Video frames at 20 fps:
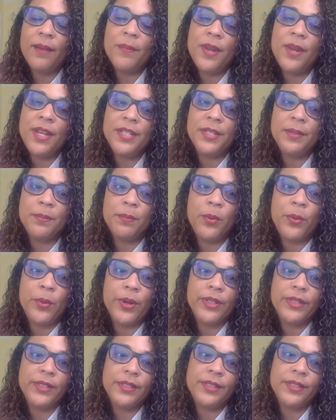it's
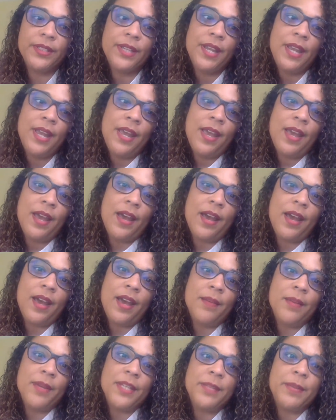important,
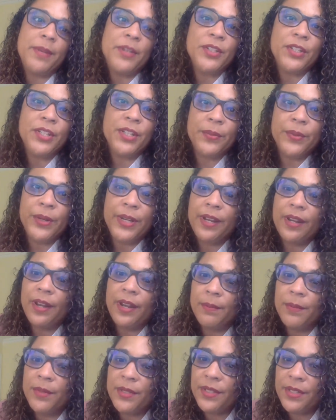especially when it
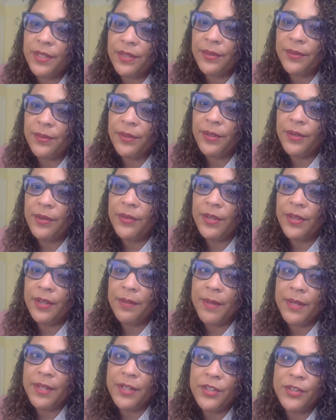comes to the
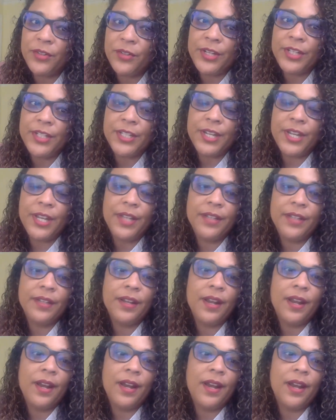administration
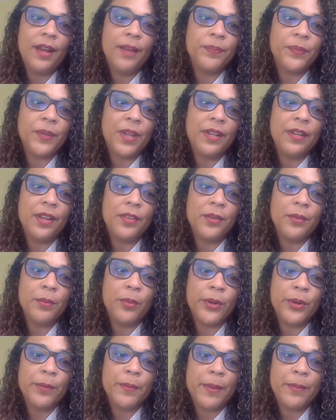and other
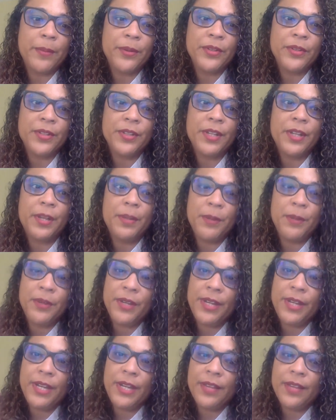board members in the
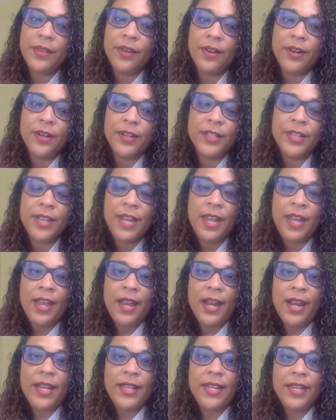community at large.
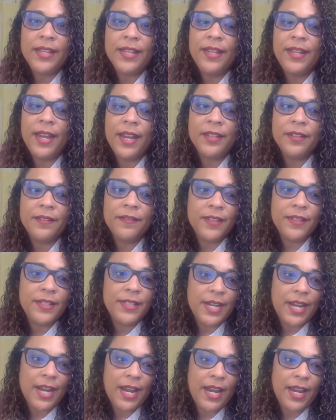I think at the end of the
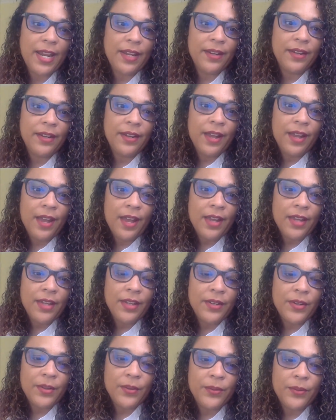day,
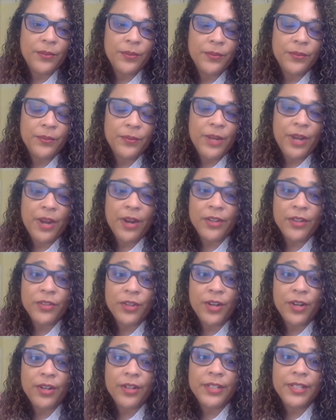we are
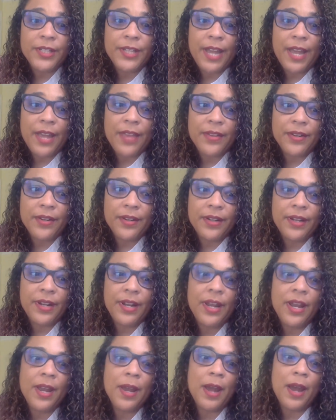stronger together,
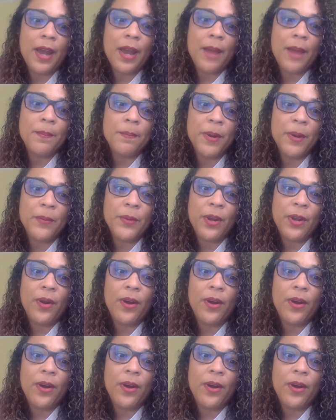but